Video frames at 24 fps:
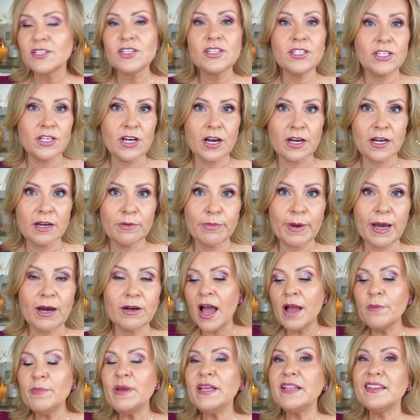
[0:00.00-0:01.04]
to talk about.
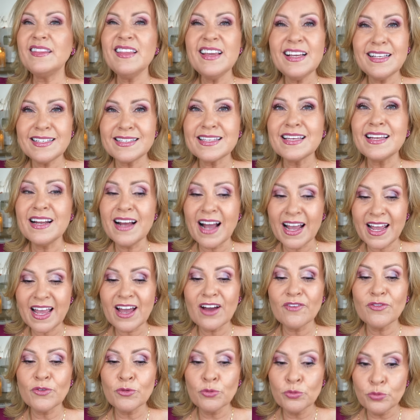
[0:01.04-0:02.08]
I mean, things that I
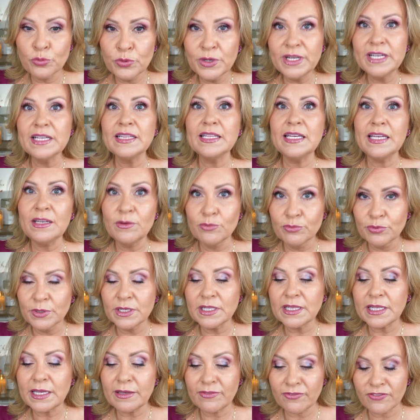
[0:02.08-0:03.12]
have really,
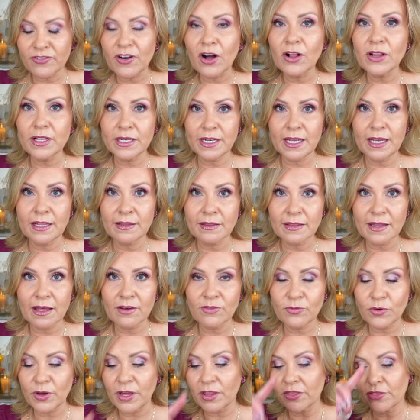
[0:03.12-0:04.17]
really fallen in
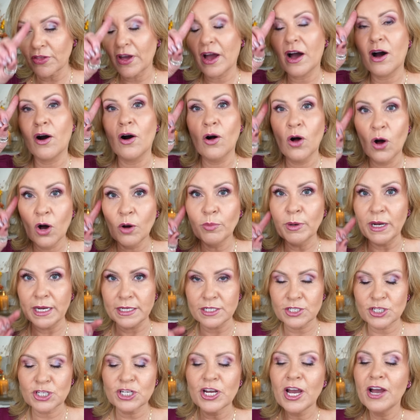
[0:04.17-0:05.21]
love with, a whole
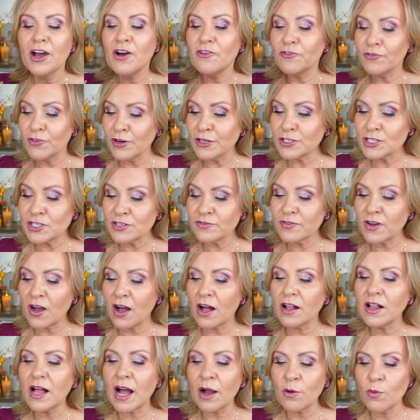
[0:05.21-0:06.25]
bunch. First of
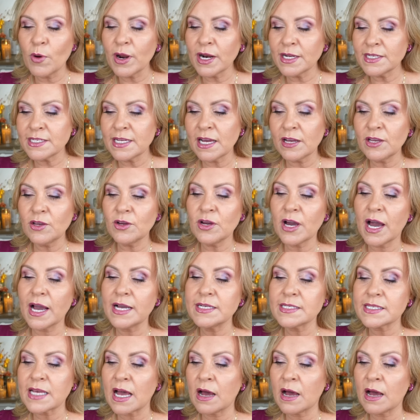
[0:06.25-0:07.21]
all, I want to tell you guys